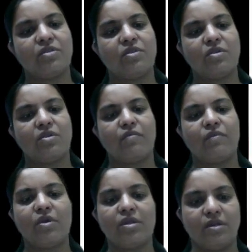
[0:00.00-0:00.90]
stock
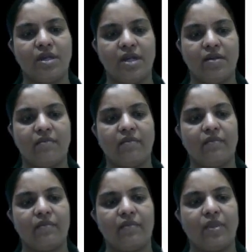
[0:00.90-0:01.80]
for the day.
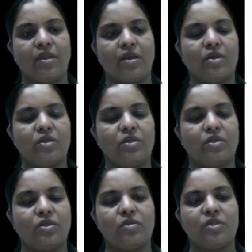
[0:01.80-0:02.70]

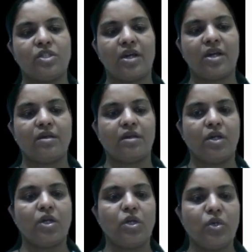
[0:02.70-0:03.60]
So check
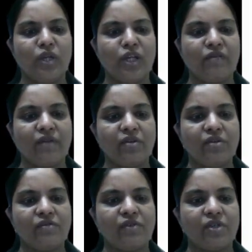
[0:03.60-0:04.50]
unique
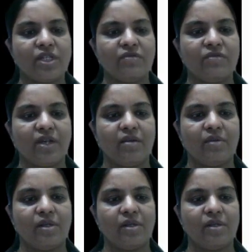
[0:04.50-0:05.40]
values for each
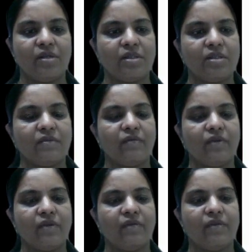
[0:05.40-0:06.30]
variable.
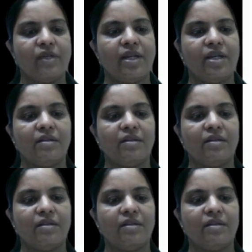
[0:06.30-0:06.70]
We will get